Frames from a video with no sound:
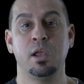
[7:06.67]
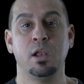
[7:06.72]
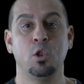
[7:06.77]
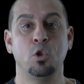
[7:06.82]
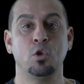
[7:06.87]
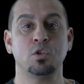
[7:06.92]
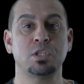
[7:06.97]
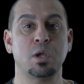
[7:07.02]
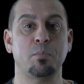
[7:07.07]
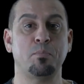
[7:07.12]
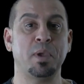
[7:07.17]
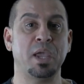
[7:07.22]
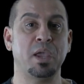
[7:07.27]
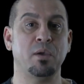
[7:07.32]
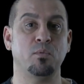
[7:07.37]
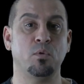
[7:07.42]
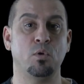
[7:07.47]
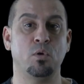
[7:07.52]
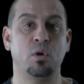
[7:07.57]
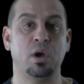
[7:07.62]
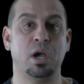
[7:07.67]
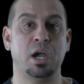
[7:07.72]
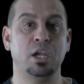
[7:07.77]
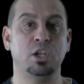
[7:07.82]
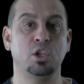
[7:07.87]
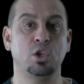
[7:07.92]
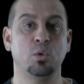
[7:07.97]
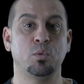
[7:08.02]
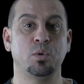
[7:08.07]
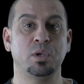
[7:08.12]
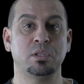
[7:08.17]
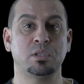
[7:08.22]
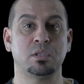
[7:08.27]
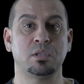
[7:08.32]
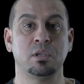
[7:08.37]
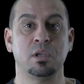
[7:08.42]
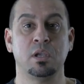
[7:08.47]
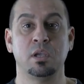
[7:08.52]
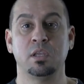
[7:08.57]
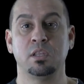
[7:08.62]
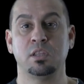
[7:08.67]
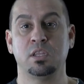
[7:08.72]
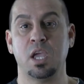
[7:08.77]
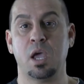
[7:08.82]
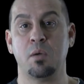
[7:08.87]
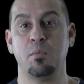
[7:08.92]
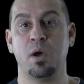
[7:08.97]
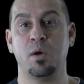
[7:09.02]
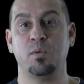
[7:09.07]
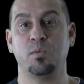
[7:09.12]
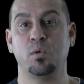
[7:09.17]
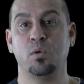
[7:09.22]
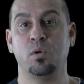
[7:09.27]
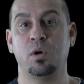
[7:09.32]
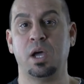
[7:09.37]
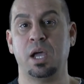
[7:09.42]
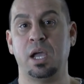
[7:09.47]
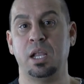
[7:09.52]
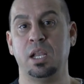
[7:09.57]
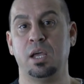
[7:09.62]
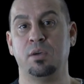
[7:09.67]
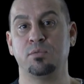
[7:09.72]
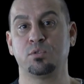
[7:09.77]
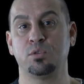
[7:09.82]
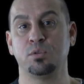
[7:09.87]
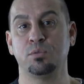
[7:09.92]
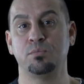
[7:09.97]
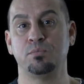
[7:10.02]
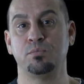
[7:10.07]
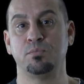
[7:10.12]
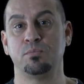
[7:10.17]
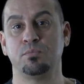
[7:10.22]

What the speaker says: Lo sapevo, I knew it. Ti amavo, I loved you.